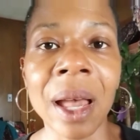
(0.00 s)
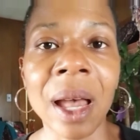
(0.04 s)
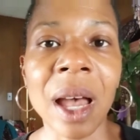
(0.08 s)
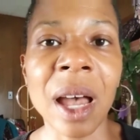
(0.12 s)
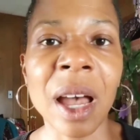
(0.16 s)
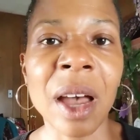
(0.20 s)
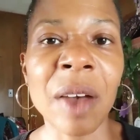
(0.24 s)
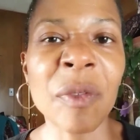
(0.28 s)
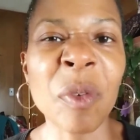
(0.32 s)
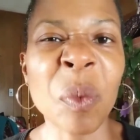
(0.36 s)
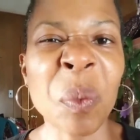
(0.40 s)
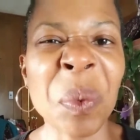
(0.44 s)

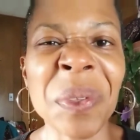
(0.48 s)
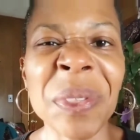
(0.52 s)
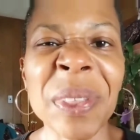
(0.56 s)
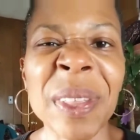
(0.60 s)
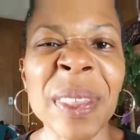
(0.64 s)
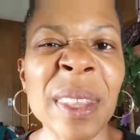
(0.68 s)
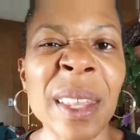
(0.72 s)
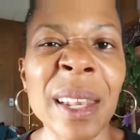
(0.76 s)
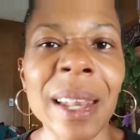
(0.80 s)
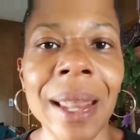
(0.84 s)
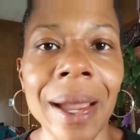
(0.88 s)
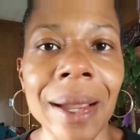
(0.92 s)
of
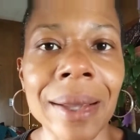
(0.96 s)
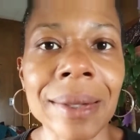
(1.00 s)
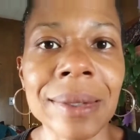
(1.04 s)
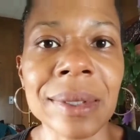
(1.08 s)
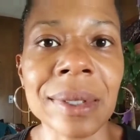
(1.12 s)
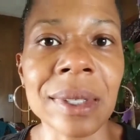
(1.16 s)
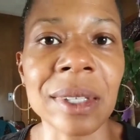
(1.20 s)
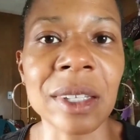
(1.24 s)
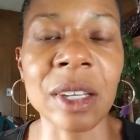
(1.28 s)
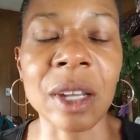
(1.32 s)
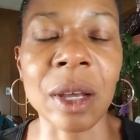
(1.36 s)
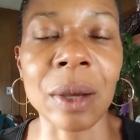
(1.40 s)
within the
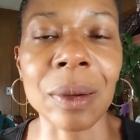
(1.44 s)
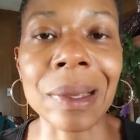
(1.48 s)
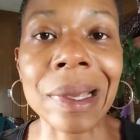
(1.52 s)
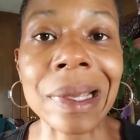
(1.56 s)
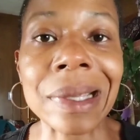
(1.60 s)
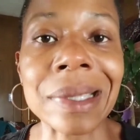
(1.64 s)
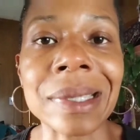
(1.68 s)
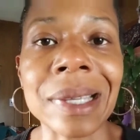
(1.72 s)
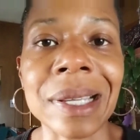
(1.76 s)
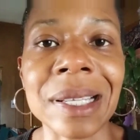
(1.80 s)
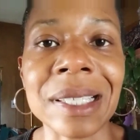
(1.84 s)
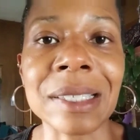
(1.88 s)
next
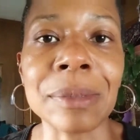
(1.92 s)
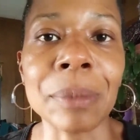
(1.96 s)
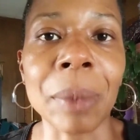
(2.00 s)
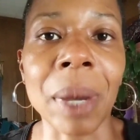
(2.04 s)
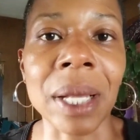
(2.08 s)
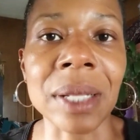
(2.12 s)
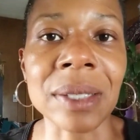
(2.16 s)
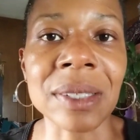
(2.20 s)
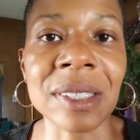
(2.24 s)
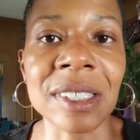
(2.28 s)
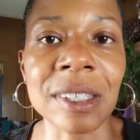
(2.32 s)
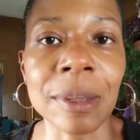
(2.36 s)
6
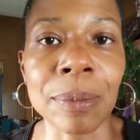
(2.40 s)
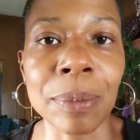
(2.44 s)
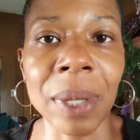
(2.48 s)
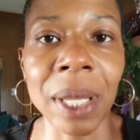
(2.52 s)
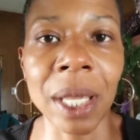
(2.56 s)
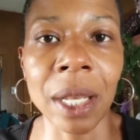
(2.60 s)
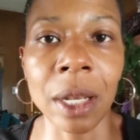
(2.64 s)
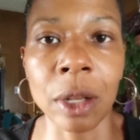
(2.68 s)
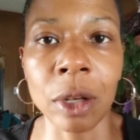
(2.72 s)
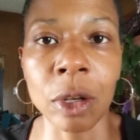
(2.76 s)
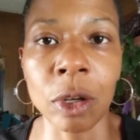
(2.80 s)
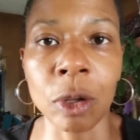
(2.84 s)
months to be
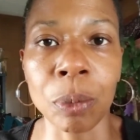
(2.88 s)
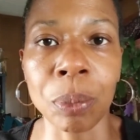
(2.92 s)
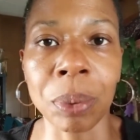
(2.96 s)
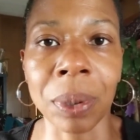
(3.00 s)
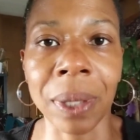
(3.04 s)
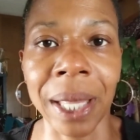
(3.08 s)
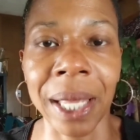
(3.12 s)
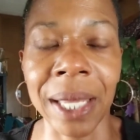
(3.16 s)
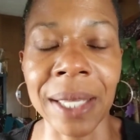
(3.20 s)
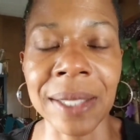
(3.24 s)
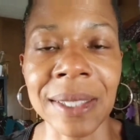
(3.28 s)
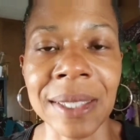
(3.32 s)
in a new
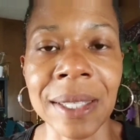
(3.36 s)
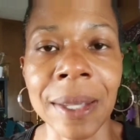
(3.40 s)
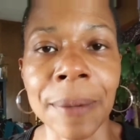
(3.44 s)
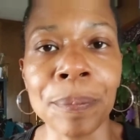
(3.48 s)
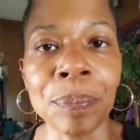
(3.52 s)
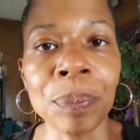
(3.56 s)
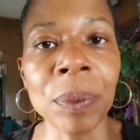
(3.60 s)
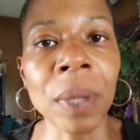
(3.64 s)
place.